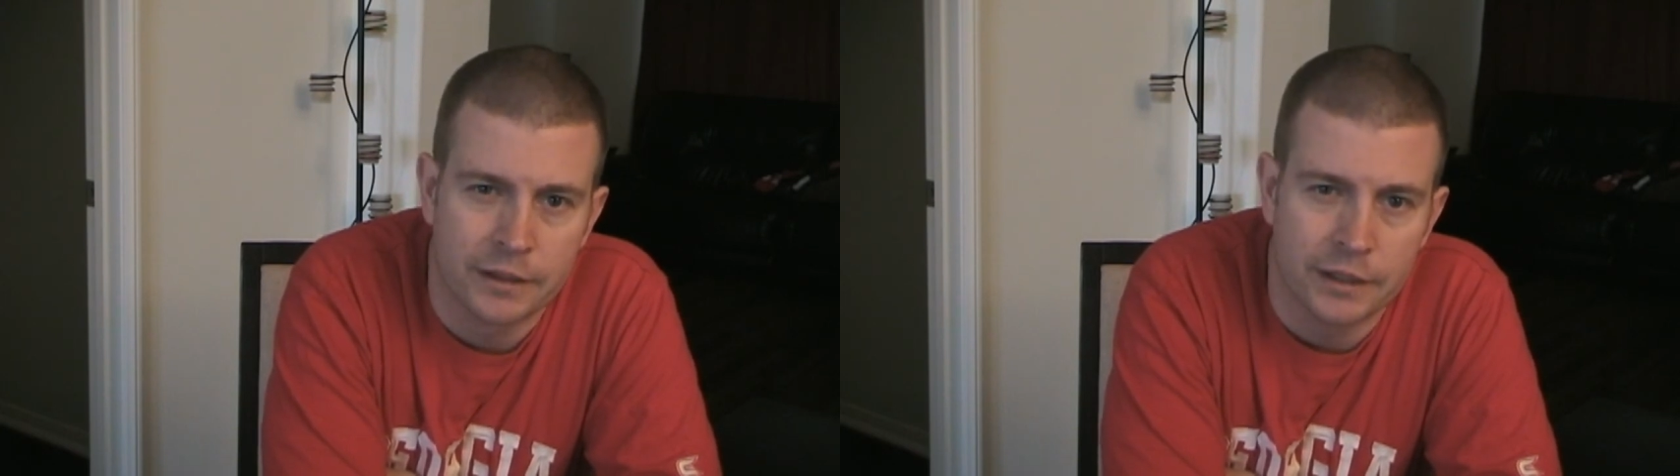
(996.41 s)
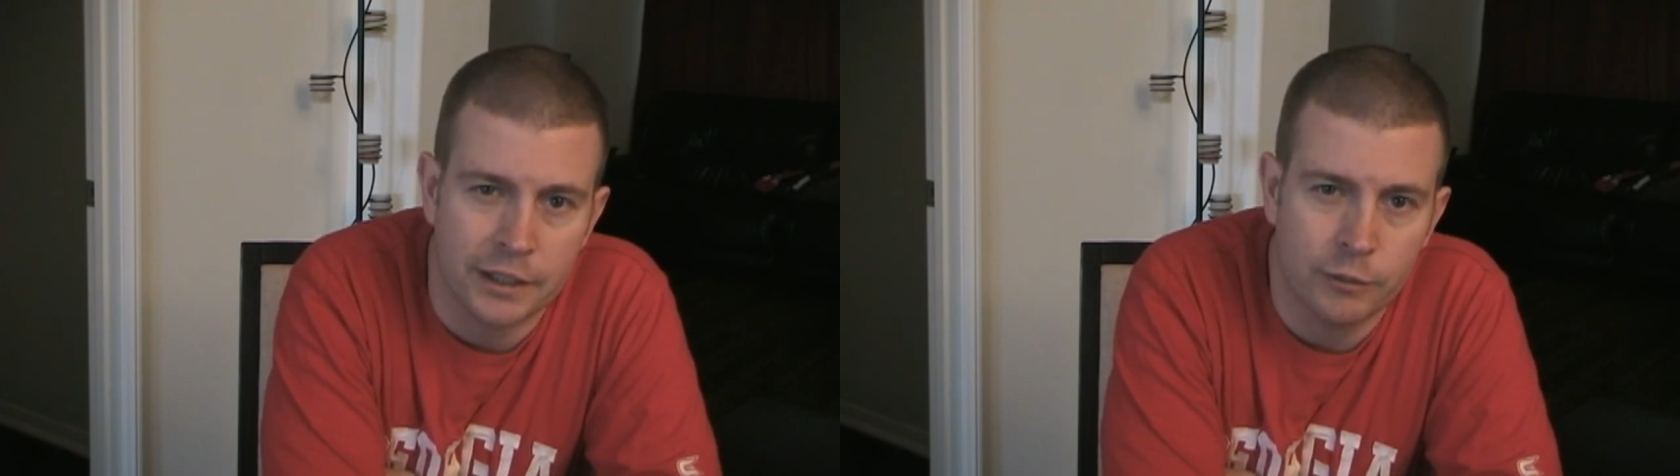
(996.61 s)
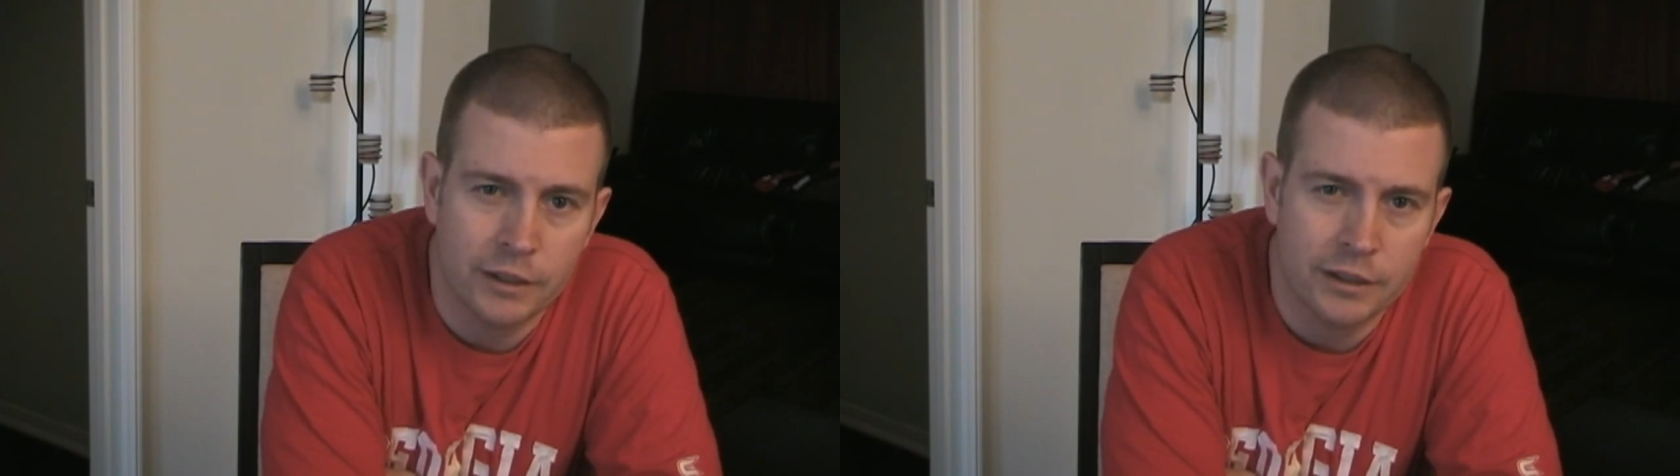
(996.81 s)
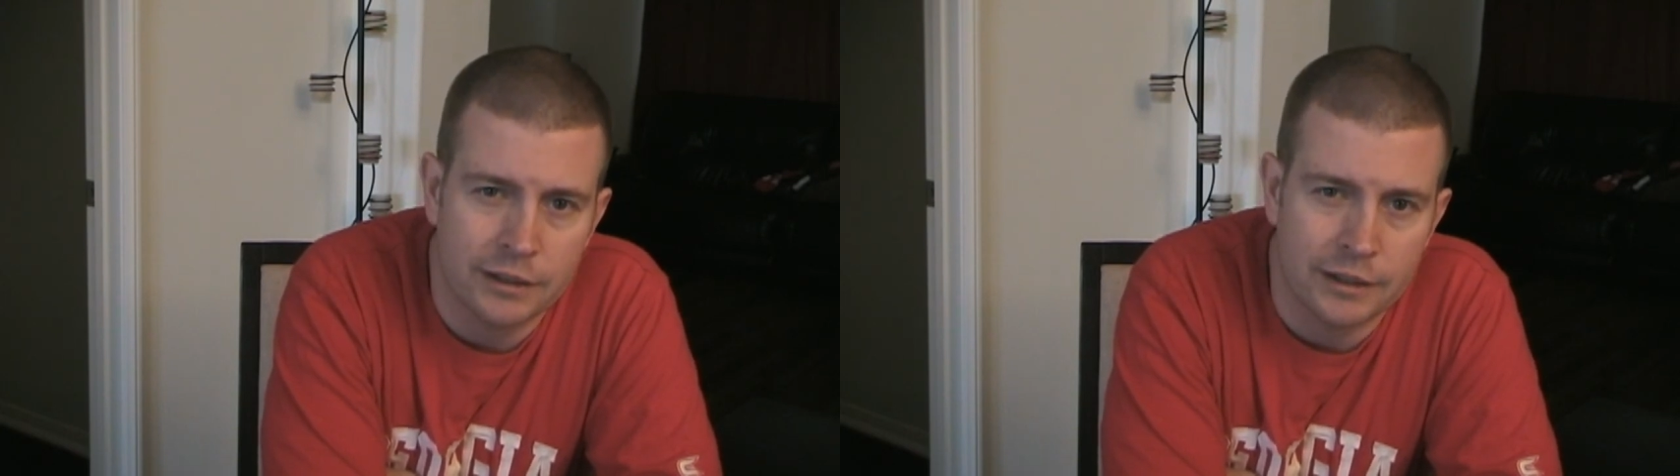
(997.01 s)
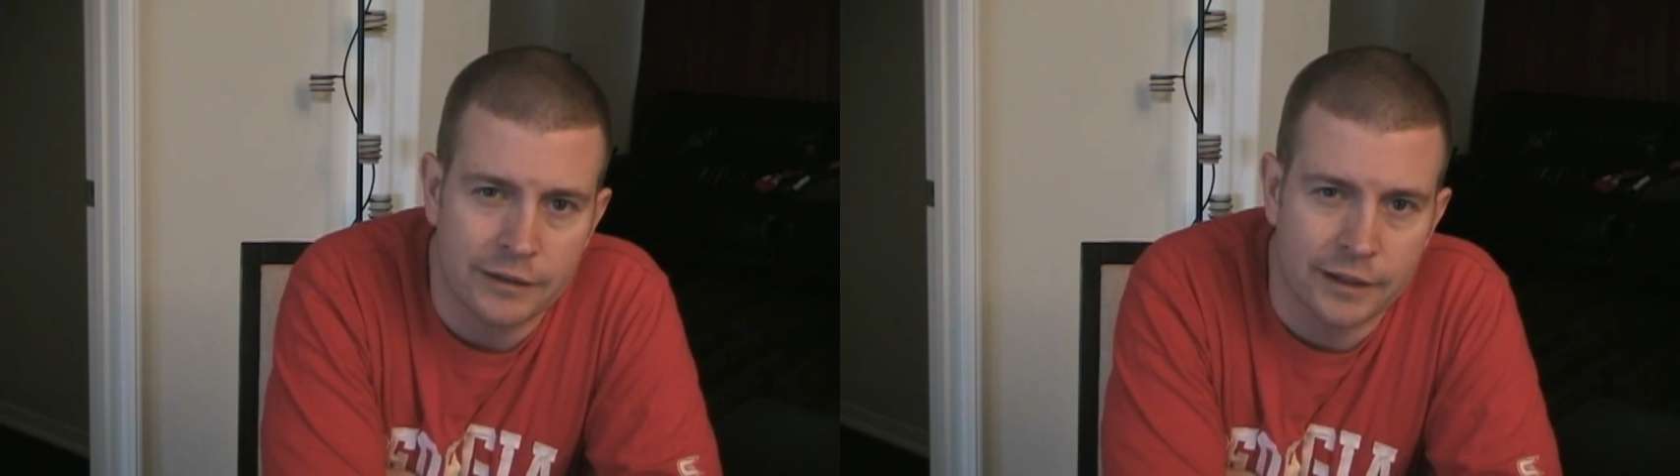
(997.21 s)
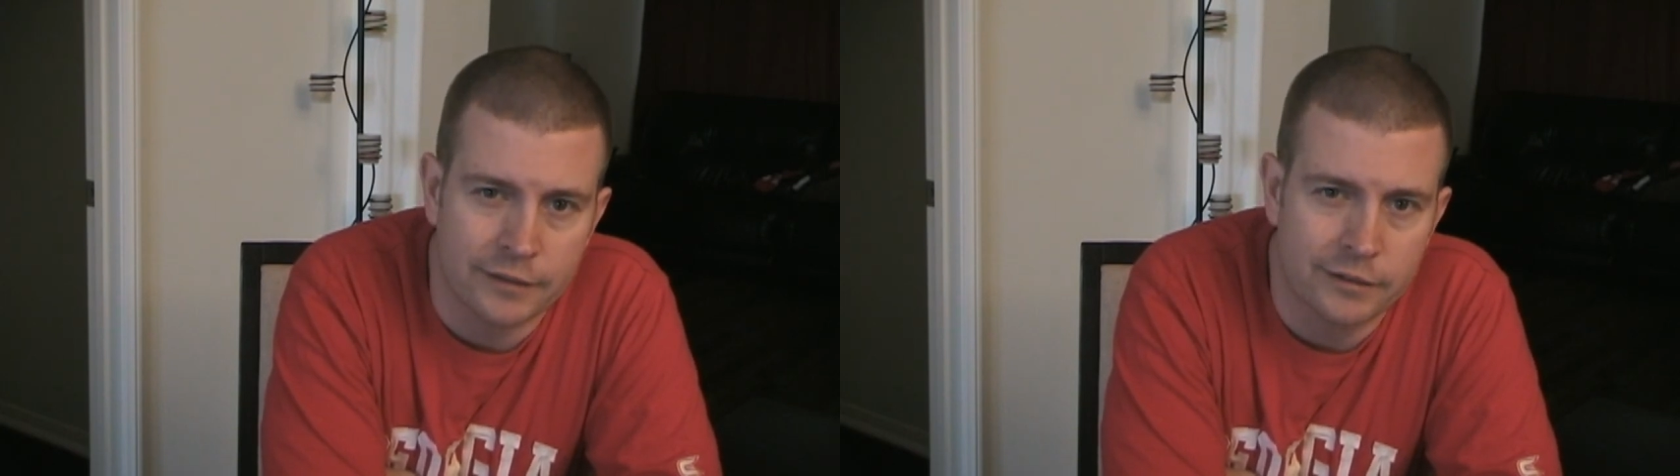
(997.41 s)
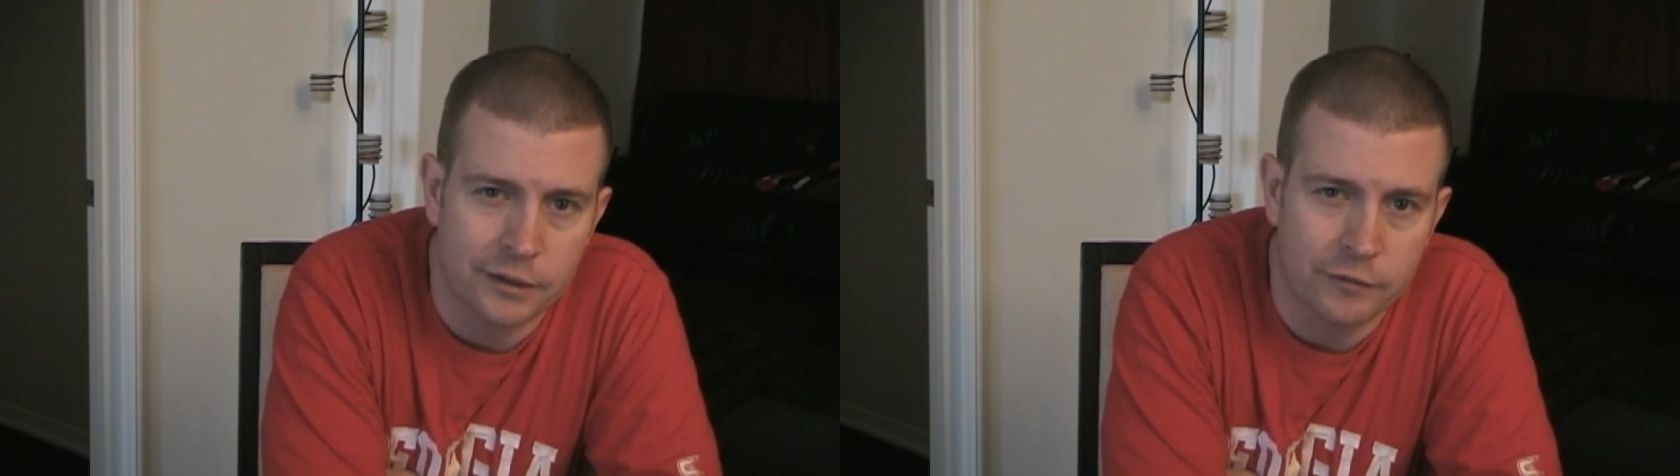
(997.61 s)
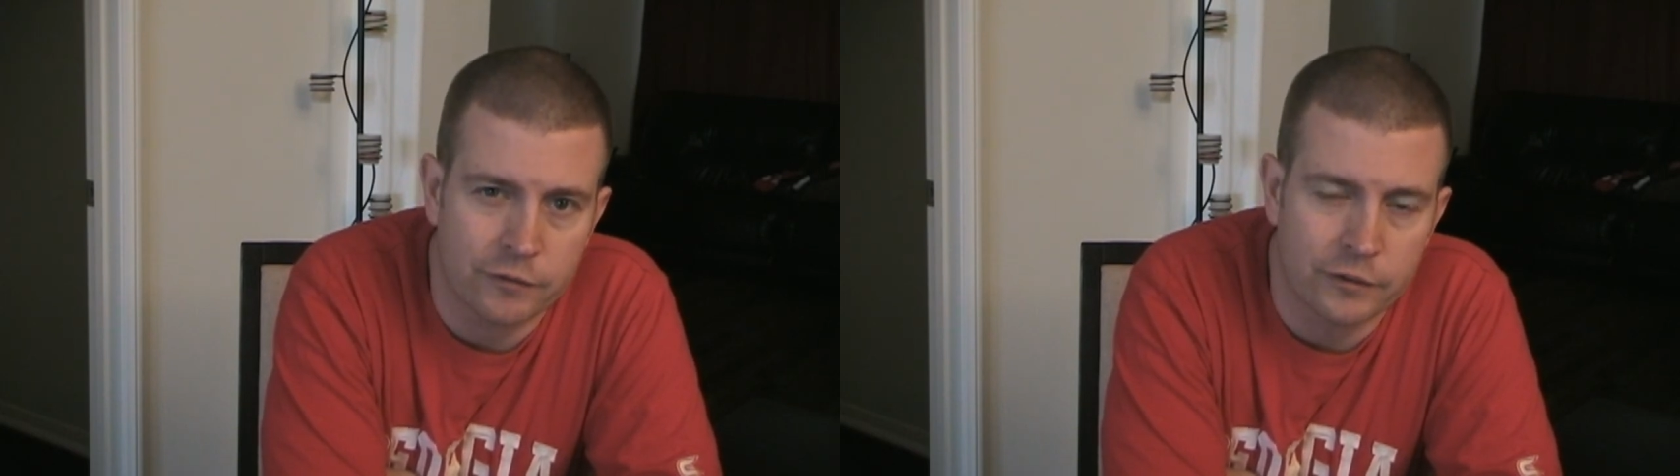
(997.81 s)
Anyway, that's
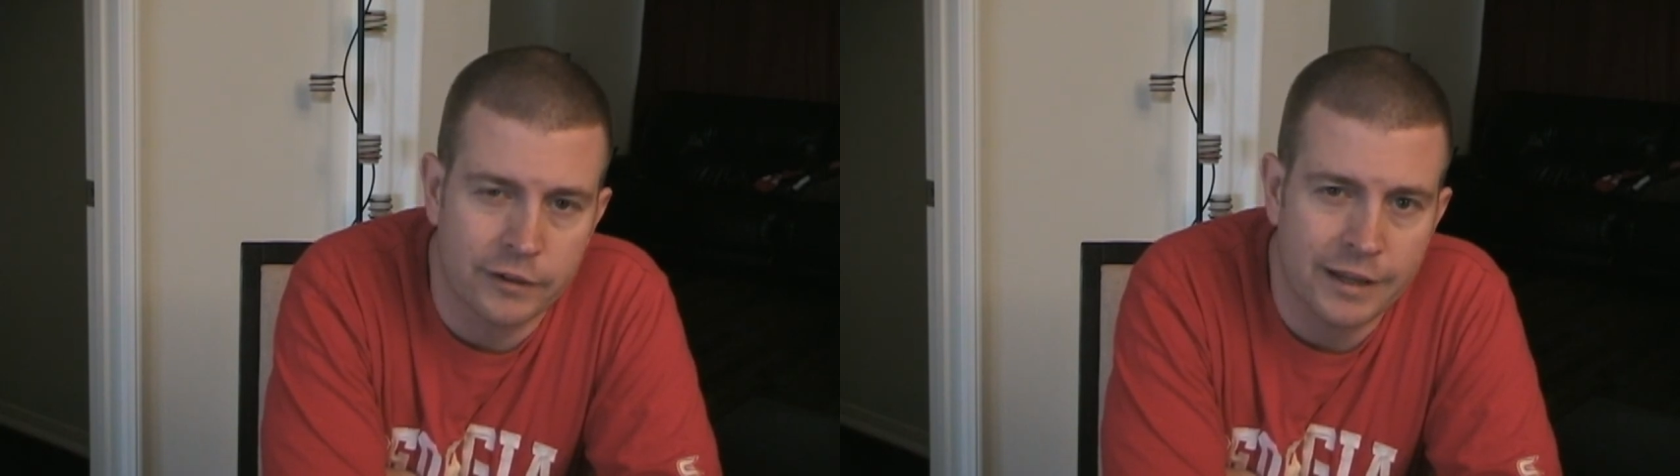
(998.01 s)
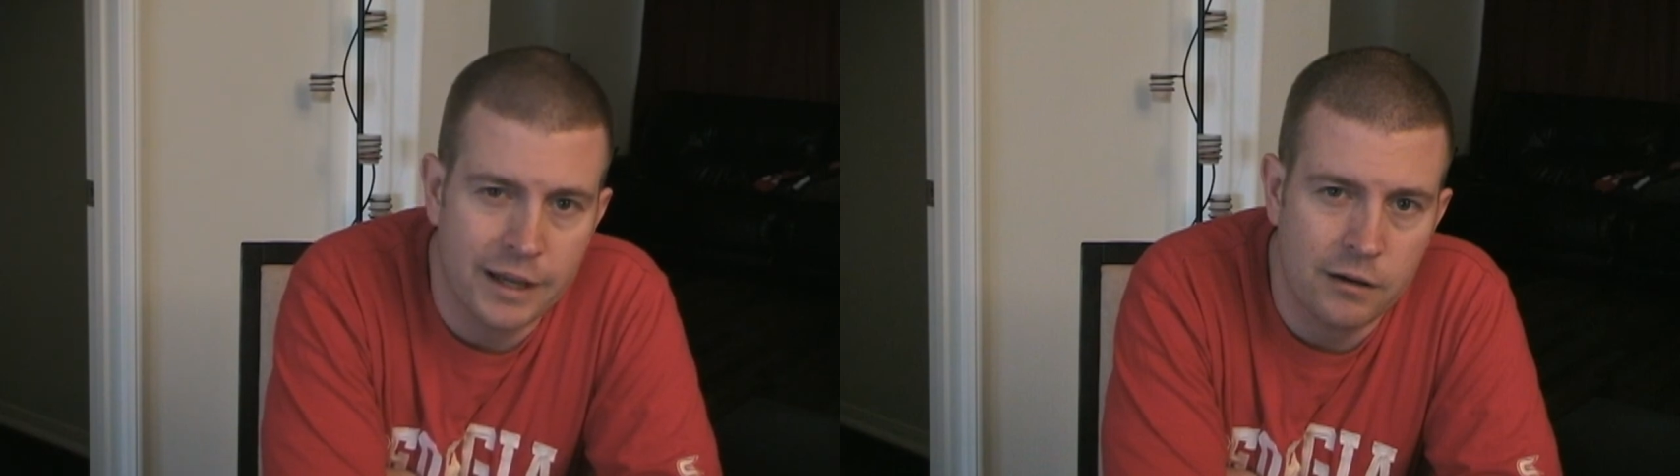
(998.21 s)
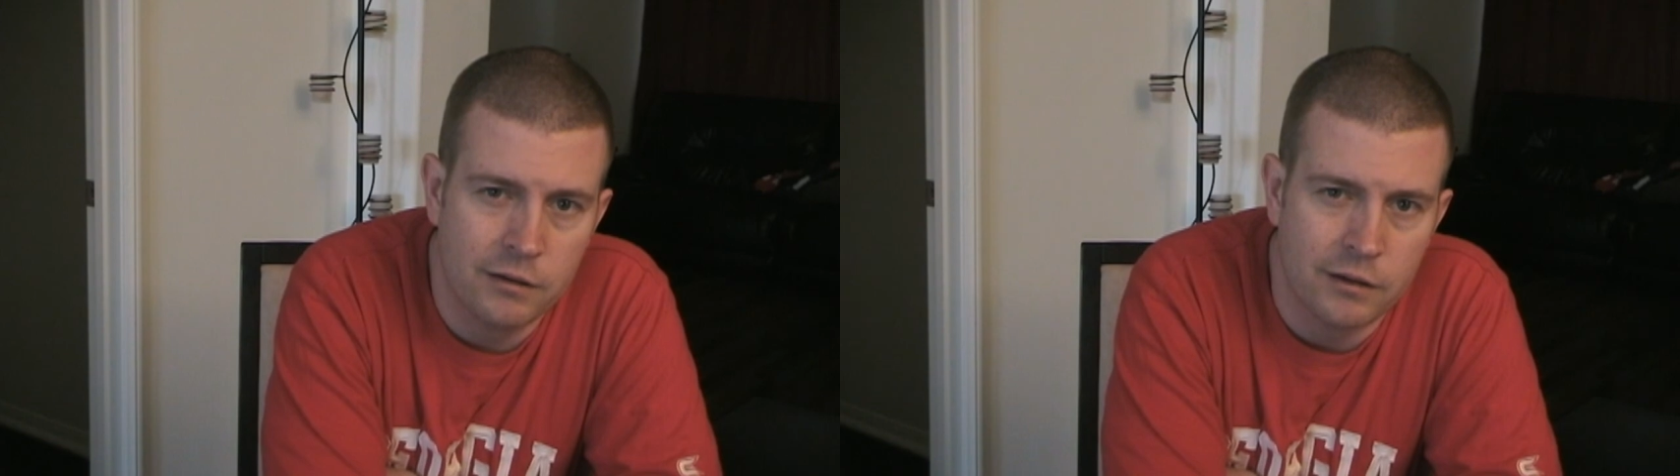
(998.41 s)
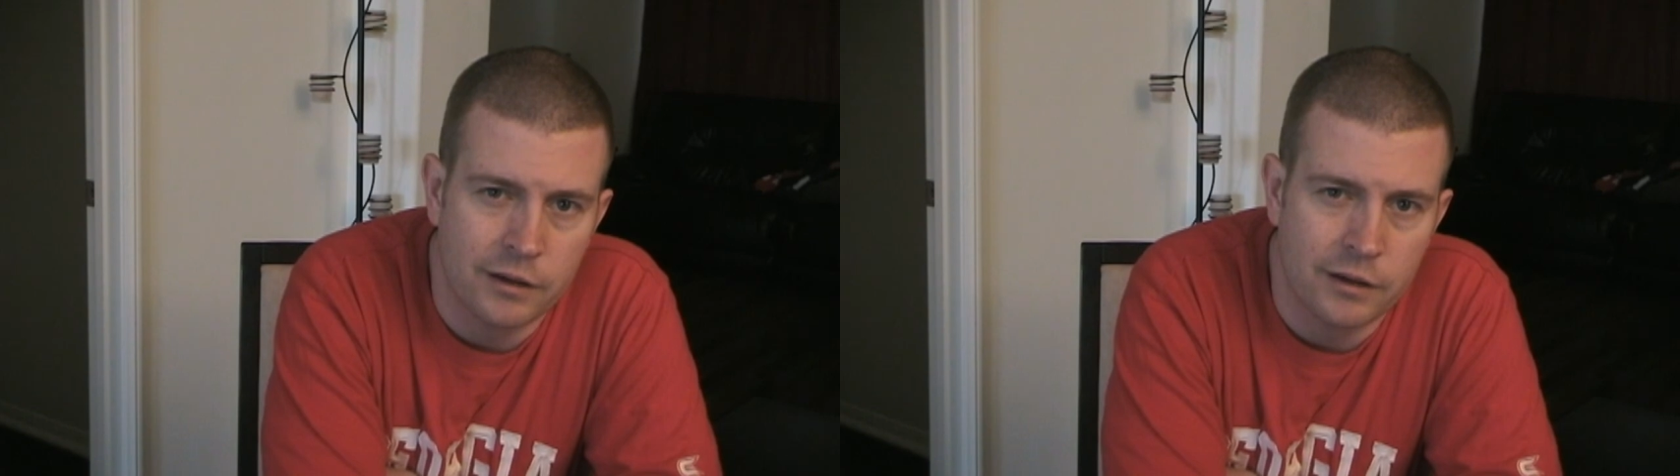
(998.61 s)
it for now.